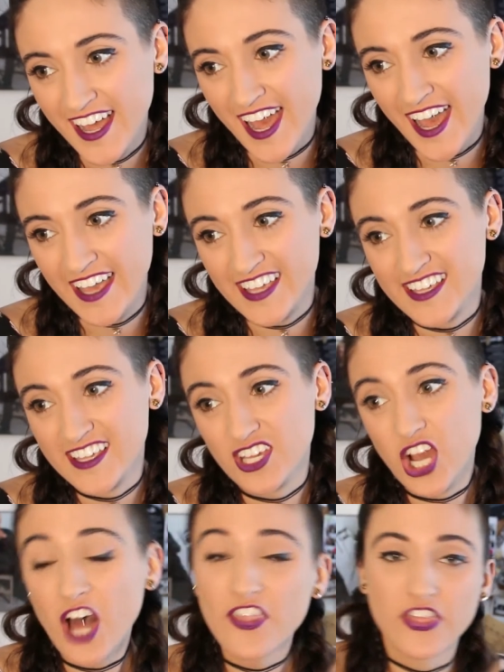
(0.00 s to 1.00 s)
I
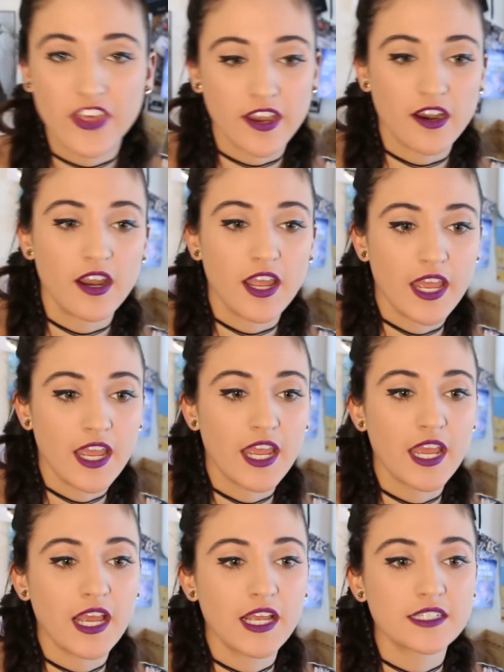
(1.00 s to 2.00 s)
got there
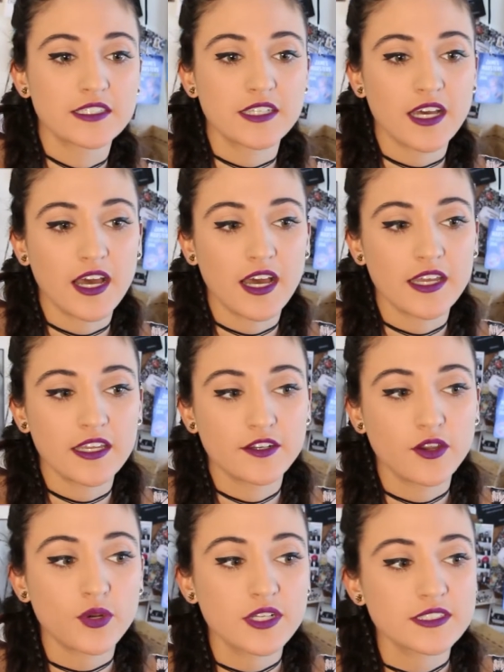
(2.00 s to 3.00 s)
and I
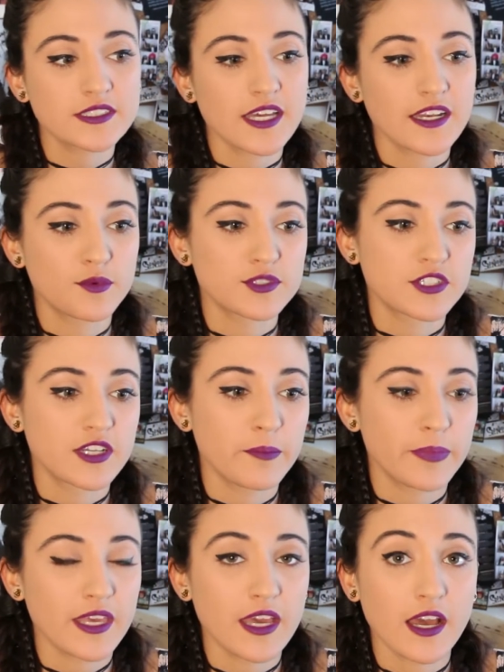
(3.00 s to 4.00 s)
noticed that it was
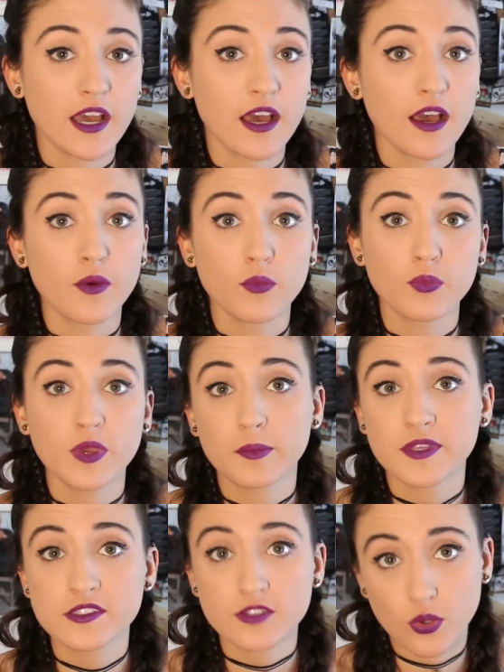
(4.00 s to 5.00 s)
gonna be a
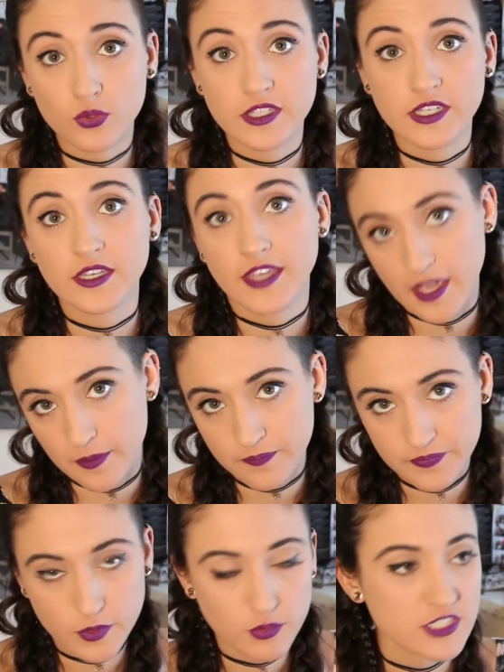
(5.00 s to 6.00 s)
women's only
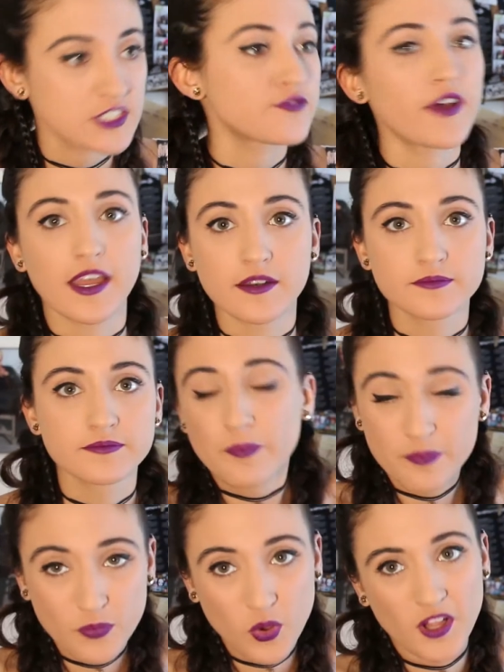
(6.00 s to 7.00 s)
game, which is fine.
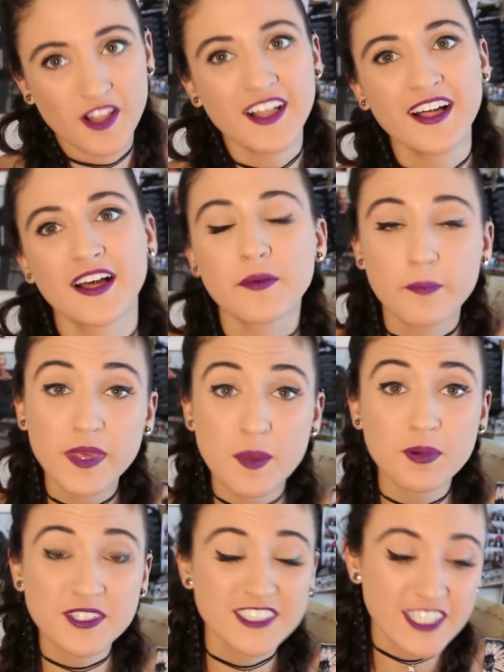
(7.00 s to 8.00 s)
Well,
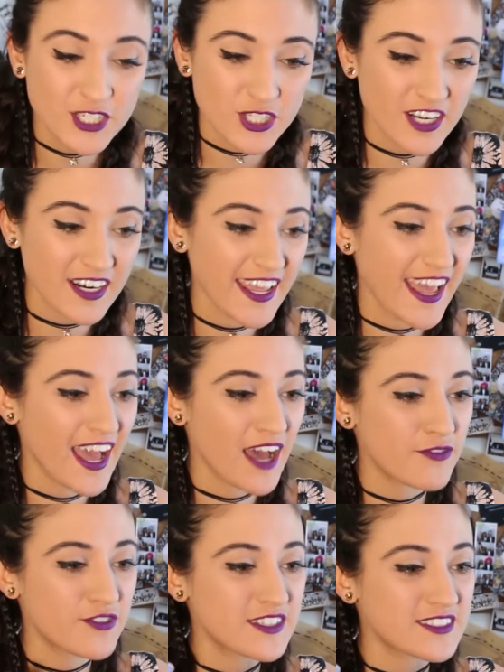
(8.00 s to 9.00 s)
me particularly, I
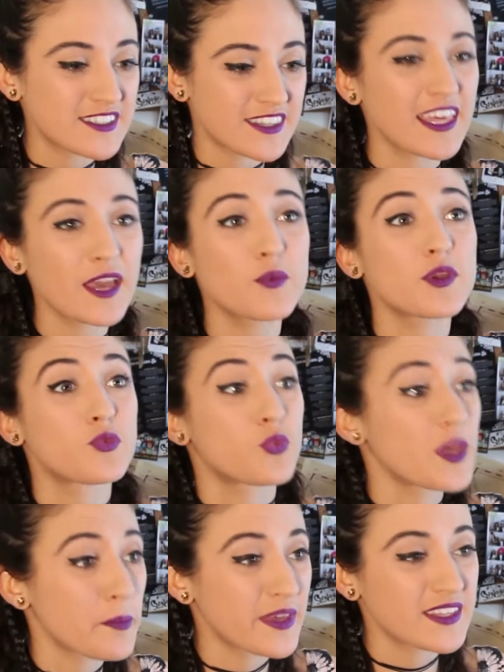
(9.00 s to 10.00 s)
have this thing with
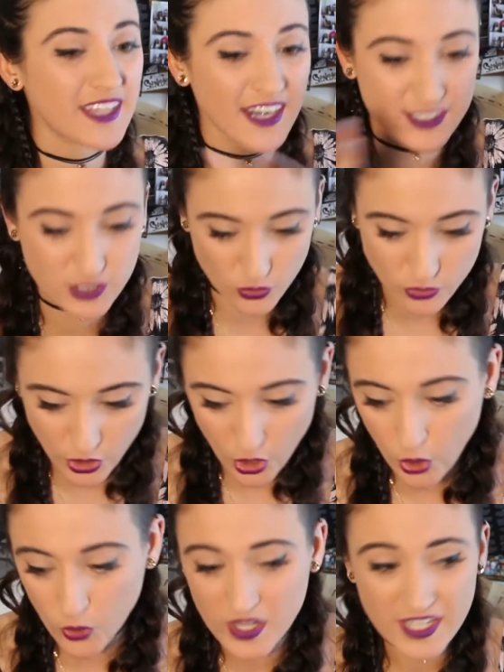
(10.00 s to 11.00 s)
women that I don't
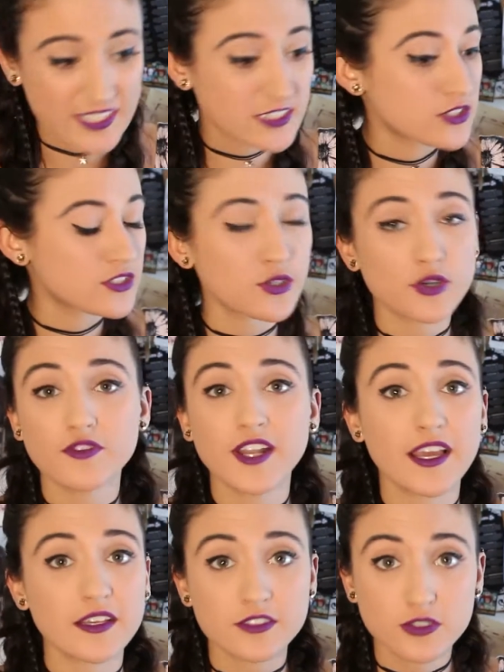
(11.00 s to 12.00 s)
know. It's sort of
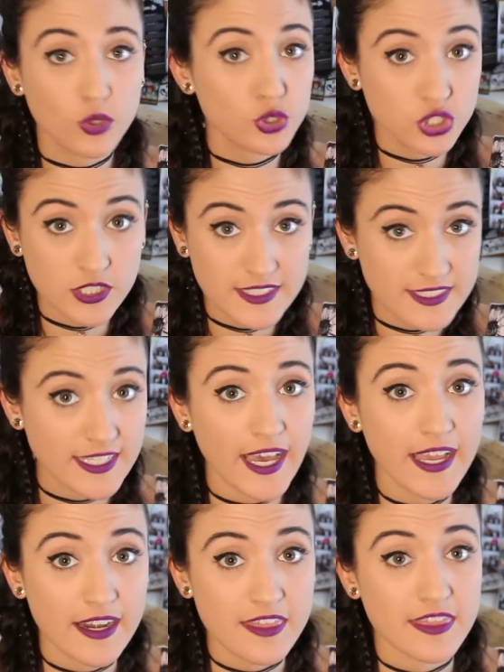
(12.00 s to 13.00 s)
like a social
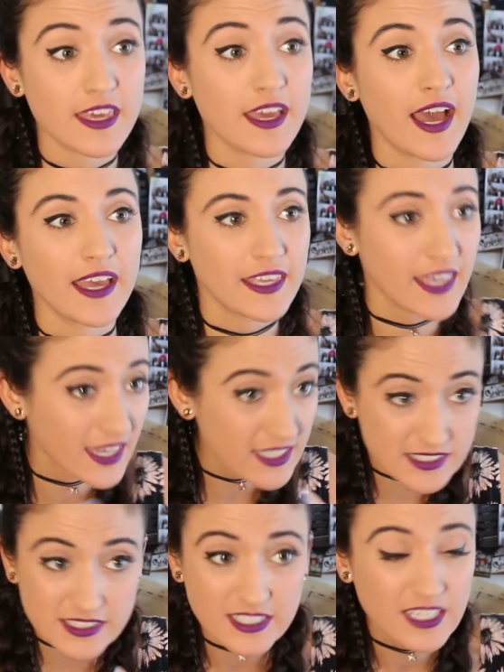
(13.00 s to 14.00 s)
anxiety thing. I
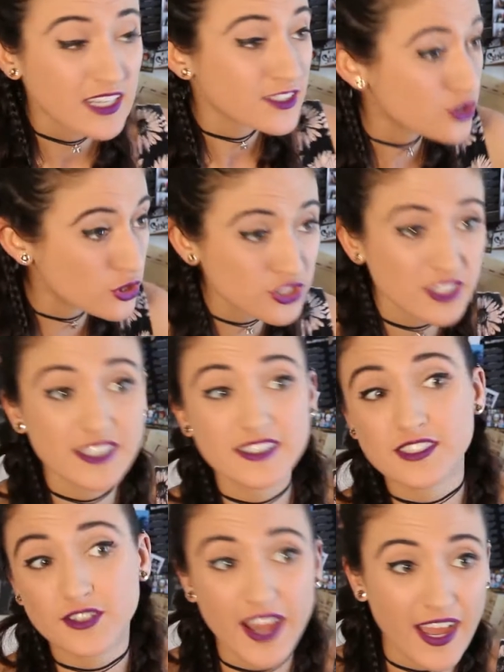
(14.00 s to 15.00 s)
can't socially
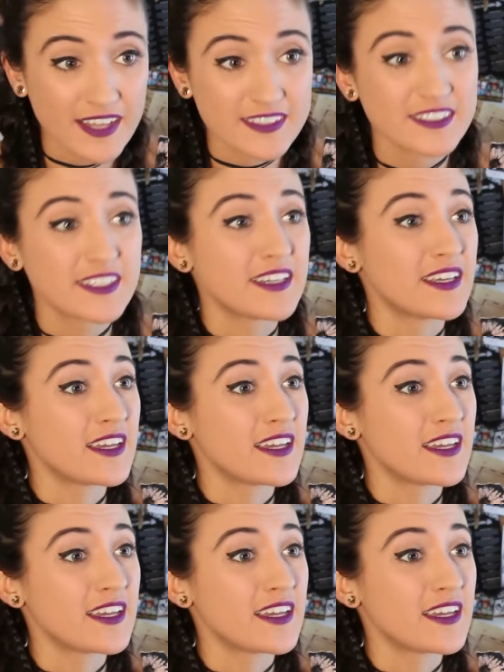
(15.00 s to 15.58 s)
interact